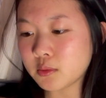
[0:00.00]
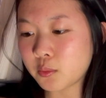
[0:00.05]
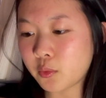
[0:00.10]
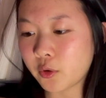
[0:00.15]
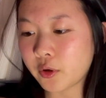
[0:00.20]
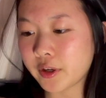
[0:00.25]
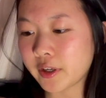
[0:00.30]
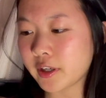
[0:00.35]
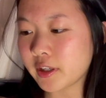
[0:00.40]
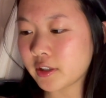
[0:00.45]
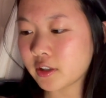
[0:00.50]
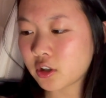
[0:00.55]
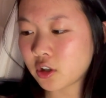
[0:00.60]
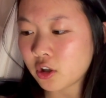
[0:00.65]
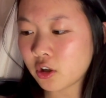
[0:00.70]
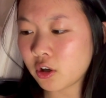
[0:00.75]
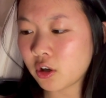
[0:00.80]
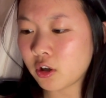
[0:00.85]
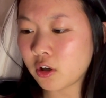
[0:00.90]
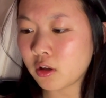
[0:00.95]
boy and a
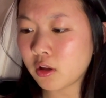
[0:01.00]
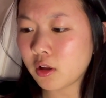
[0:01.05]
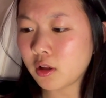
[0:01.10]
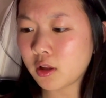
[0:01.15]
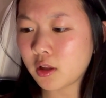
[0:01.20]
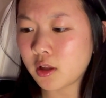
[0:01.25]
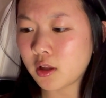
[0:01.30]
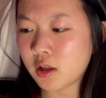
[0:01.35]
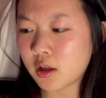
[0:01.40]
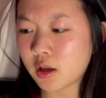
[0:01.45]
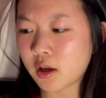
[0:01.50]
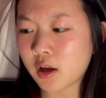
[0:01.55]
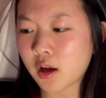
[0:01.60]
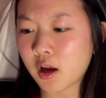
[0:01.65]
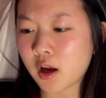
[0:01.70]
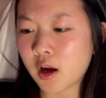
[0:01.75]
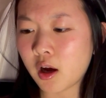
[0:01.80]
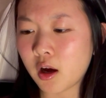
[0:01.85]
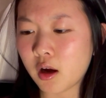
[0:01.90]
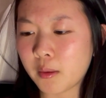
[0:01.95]
girl.
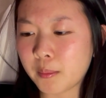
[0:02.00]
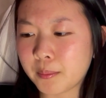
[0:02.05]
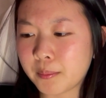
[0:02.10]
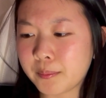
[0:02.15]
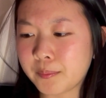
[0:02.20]
Um,